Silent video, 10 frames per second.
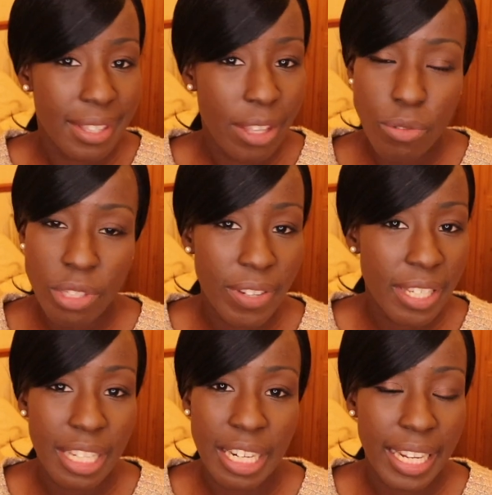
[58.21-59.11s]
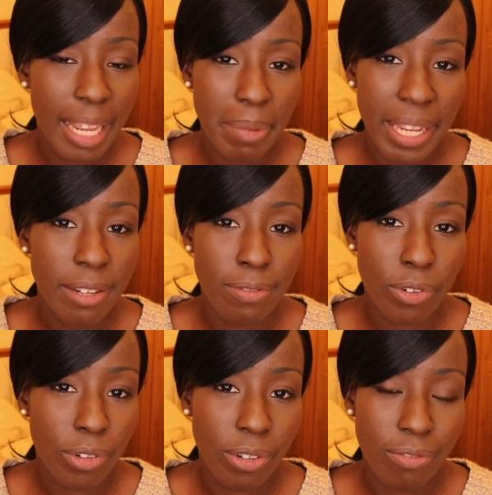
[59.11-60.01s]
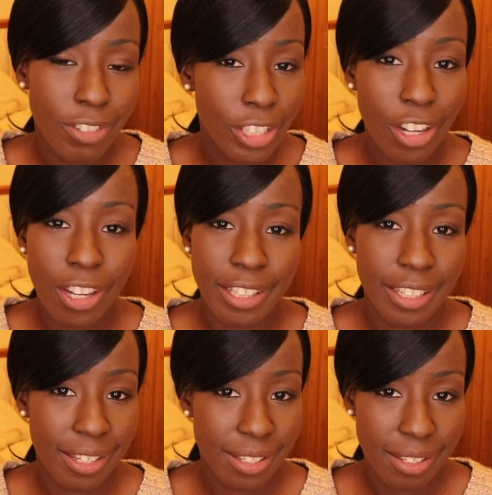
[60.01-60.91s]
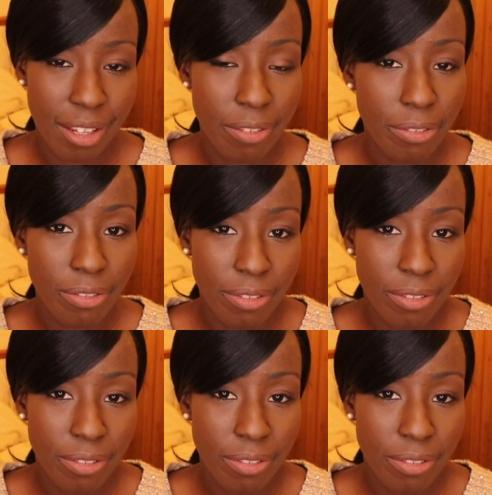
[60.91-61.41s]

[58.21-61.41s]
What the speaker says: those things are going to get paid for regardless of,